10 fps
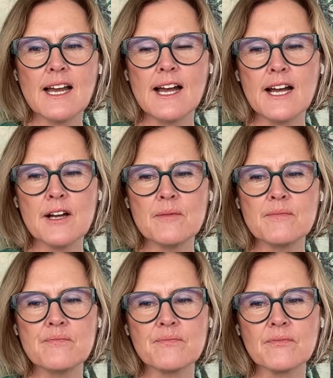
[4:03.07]

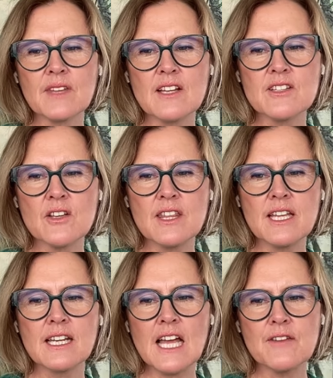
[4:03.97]
And so
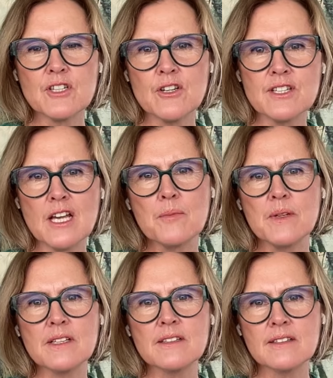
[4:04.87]
then life shows up
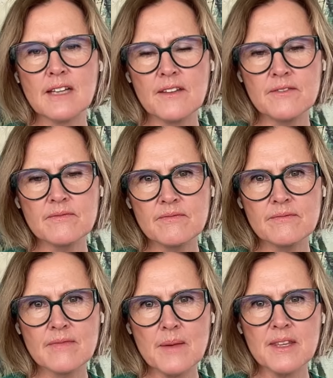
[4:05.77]
and
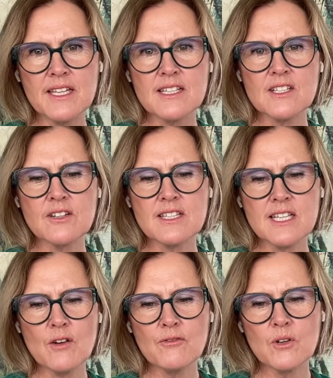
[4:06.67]
maybe things don't
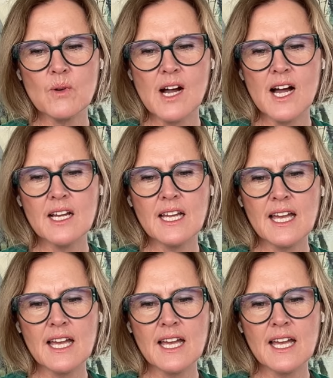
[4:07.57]
sell for a while.